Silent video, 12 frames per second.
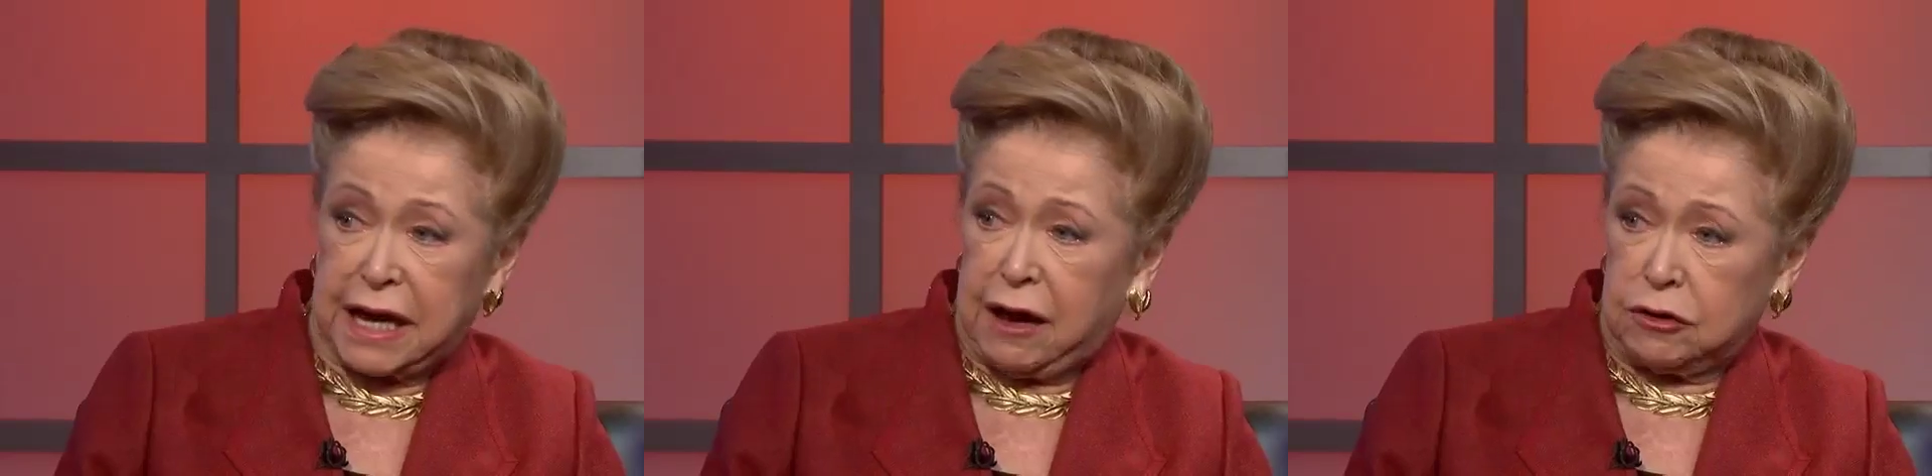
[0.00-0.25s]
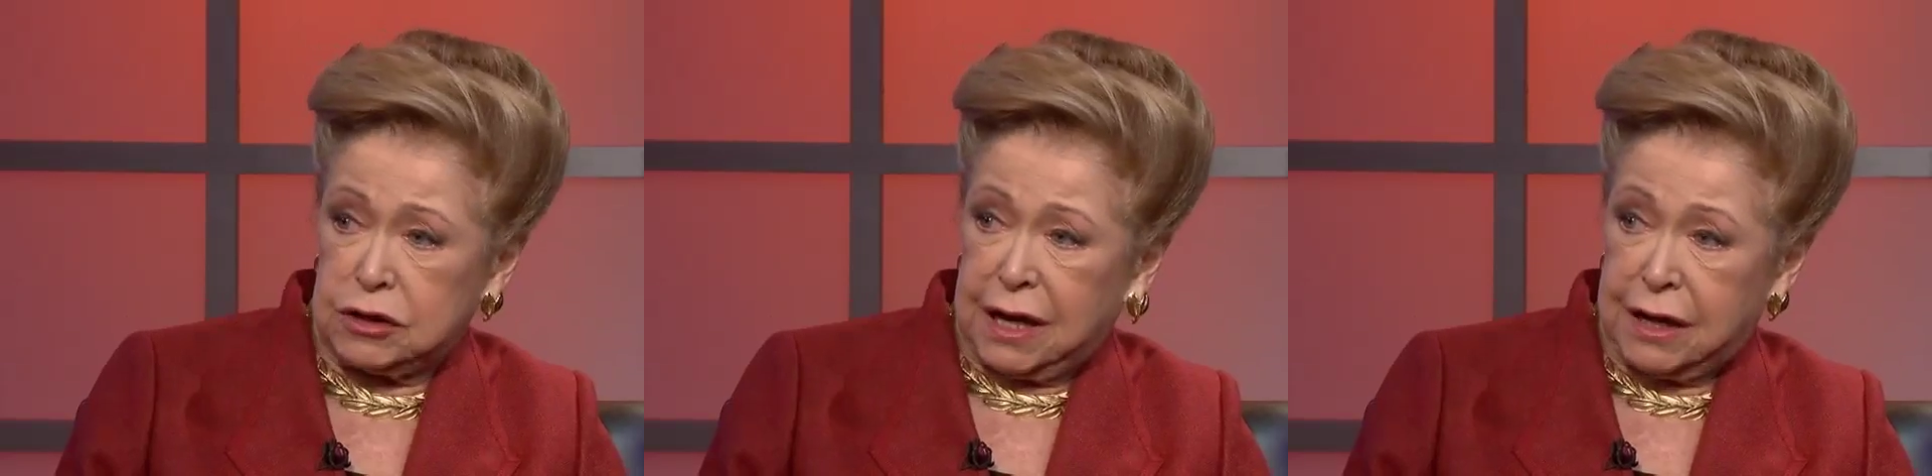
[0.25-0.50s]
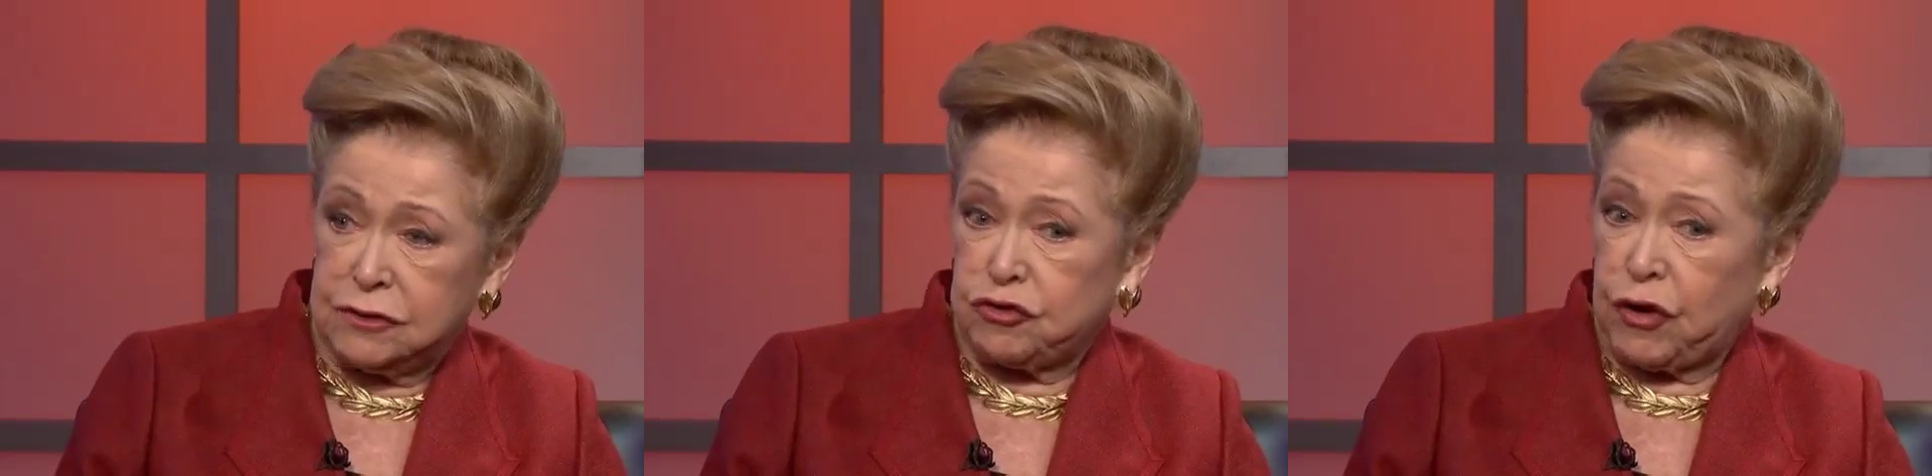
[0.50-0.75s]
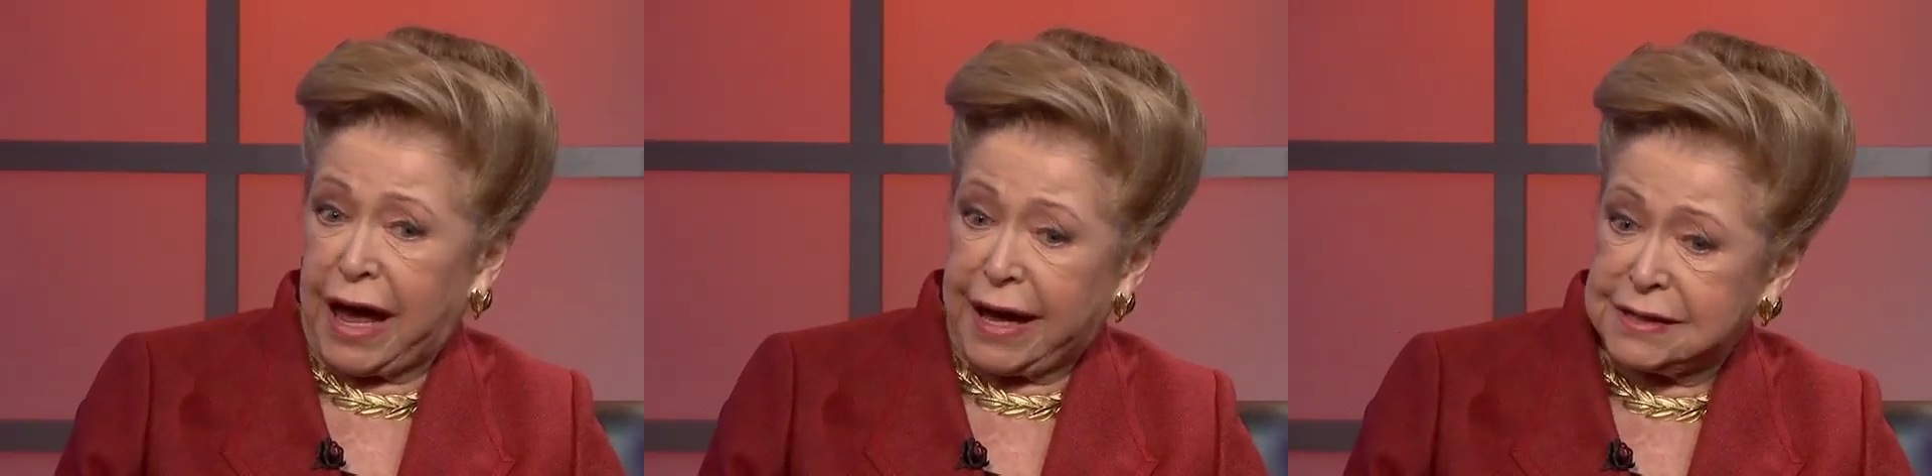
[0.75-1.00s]
out and
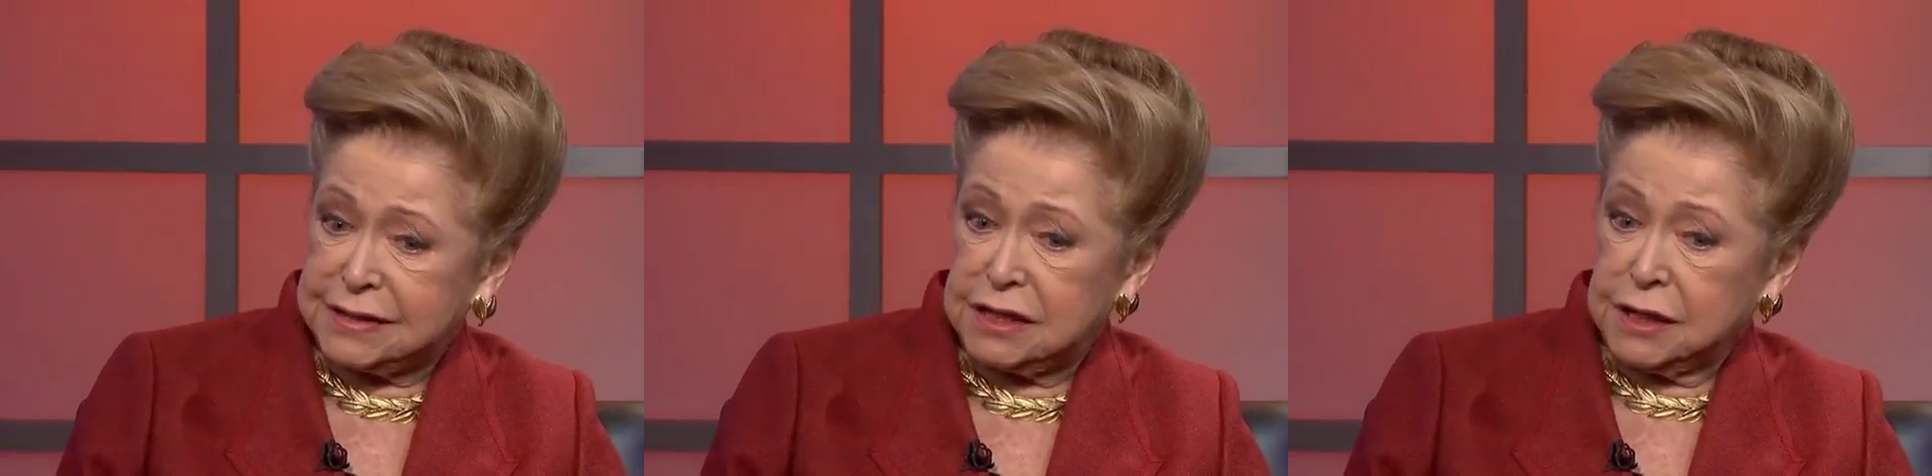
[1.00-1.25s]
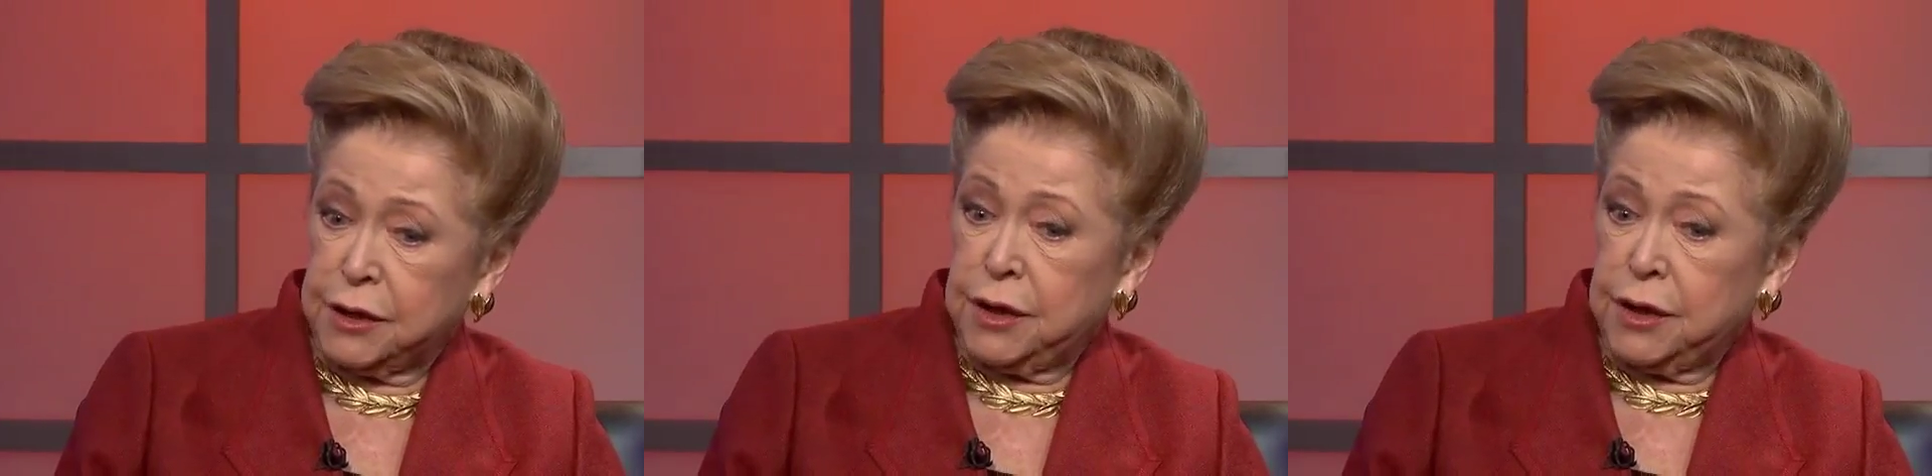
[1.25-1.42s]
drags